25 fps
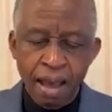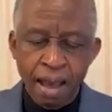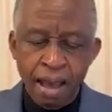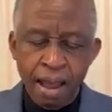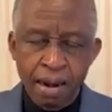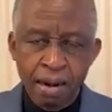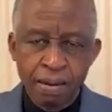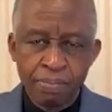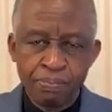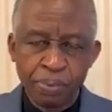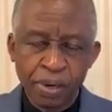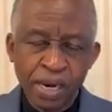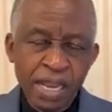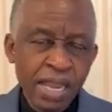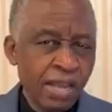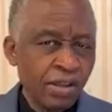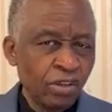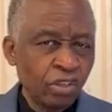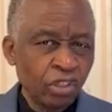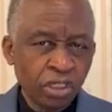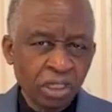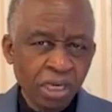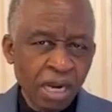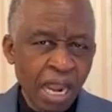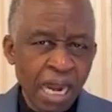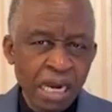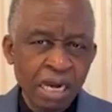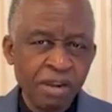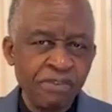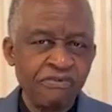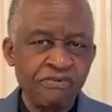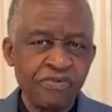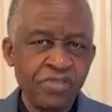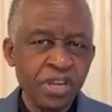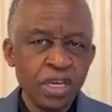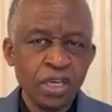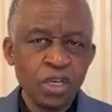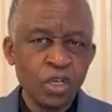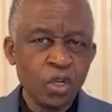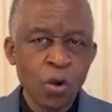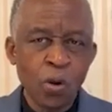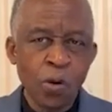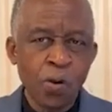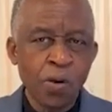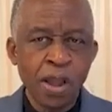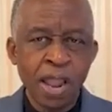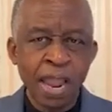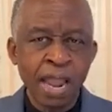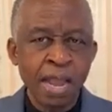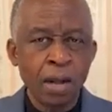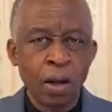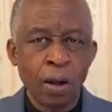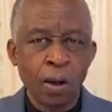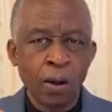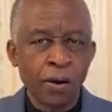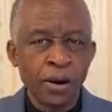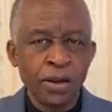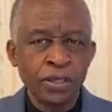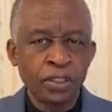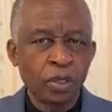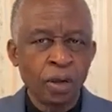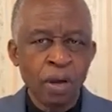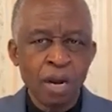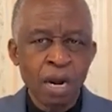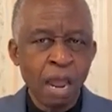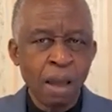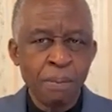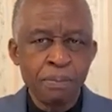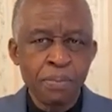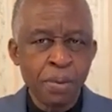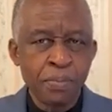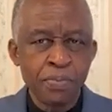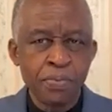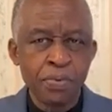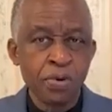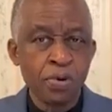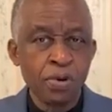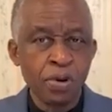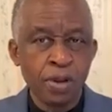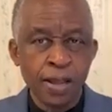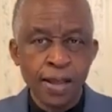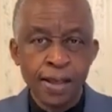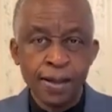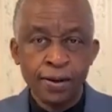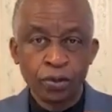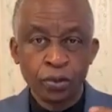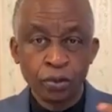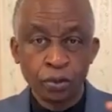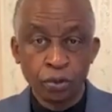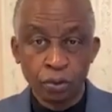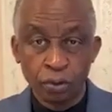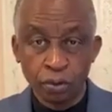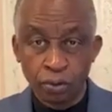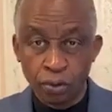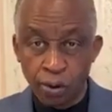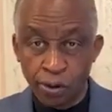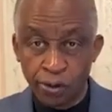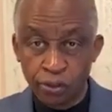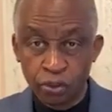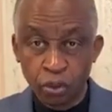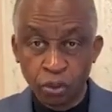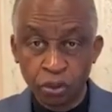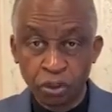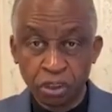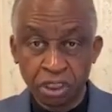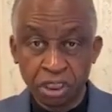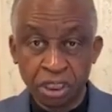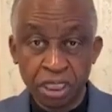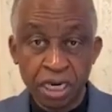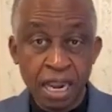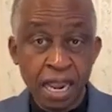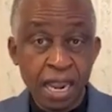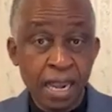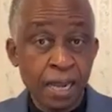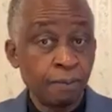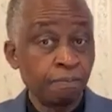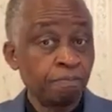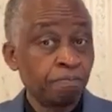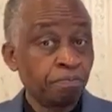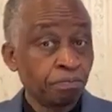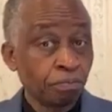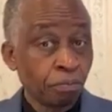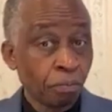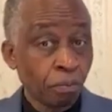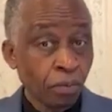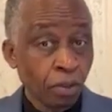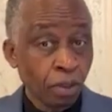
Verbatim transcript: and please share the video encourage other people to also share